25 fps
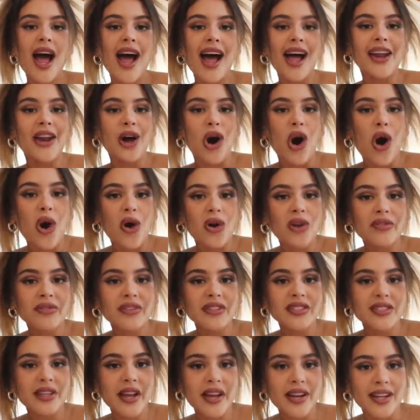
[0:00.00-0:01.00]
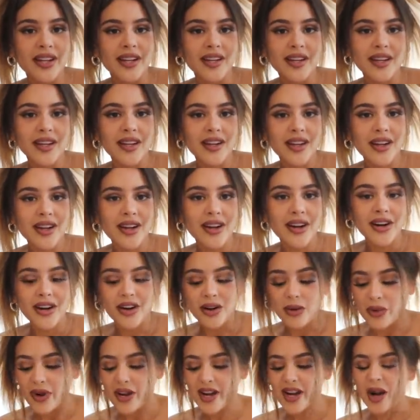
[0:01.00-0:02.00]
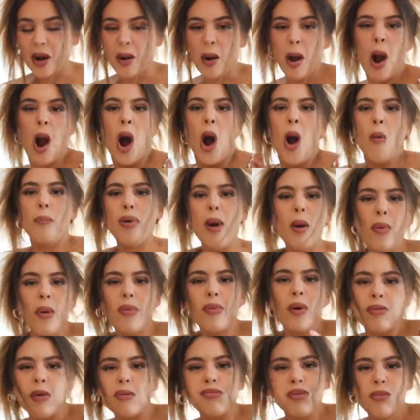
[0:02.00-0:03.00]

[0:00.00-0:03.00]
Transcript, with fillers: and all of a sudden we hear boom, boom, boom,